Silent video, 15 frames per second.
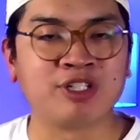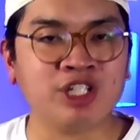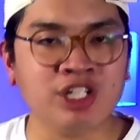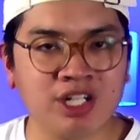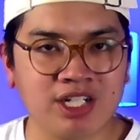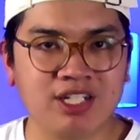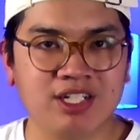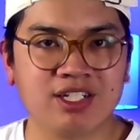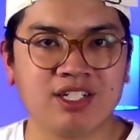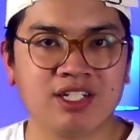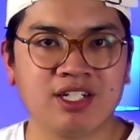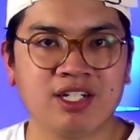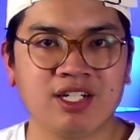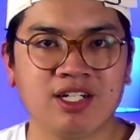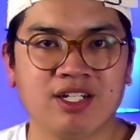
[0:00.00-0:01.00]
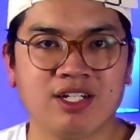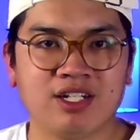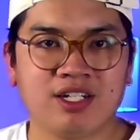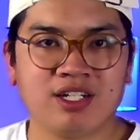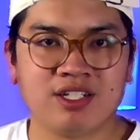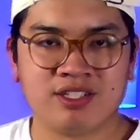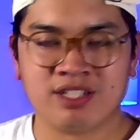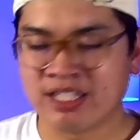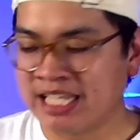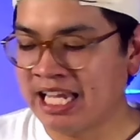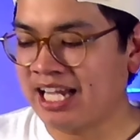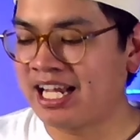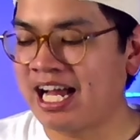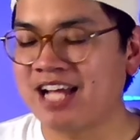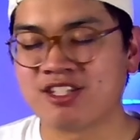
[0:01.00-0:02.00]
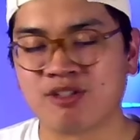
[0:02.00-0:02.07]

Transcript: good to get God's